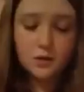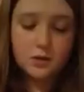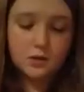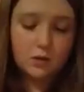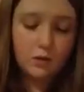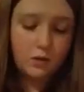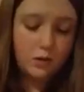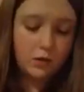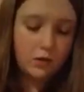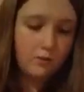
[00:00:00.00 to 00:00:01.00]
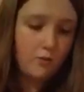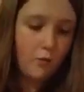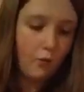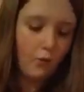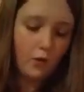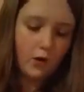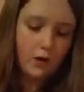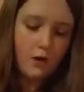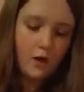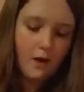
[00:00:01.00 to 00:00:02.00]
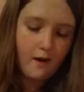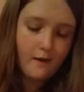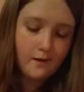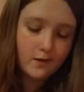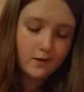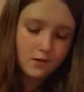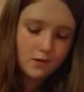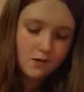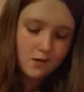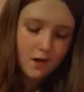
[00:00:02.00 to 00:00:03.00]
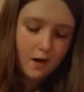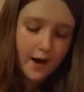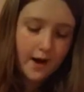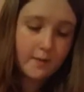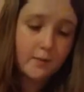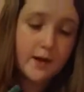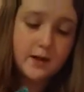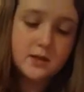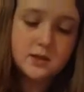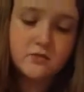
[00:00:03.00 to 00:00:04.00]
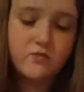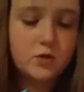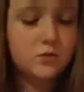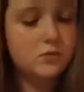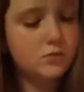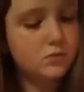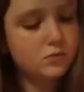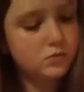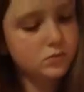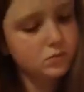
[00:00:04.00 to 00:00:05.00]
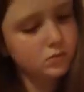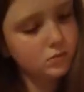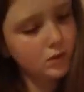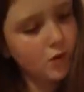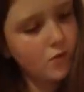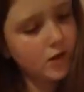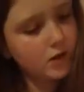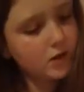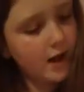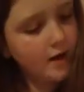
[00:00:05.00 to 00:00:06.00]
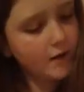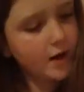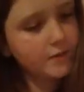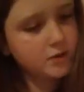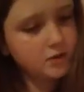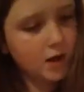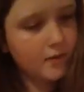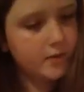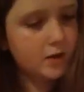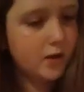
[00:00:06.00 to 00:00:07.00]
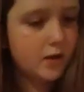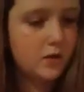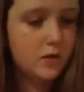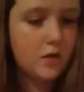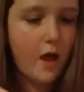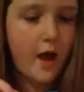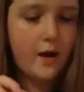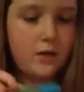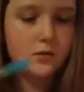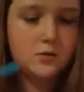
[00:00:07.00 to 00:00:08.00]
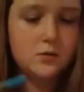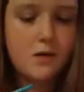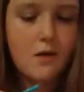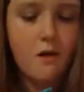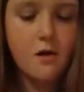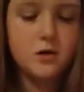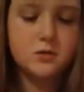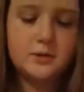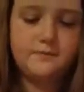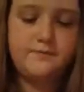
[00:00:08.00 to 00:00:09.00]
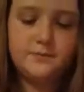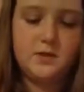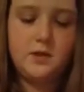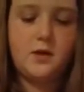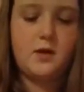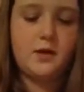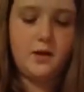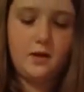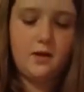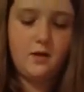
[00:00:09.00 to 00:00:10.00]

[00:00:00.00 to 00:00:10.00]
go a little more, and I'm gonna paint this for where. How could I put it? I could put it like that. Okay, I got an idea.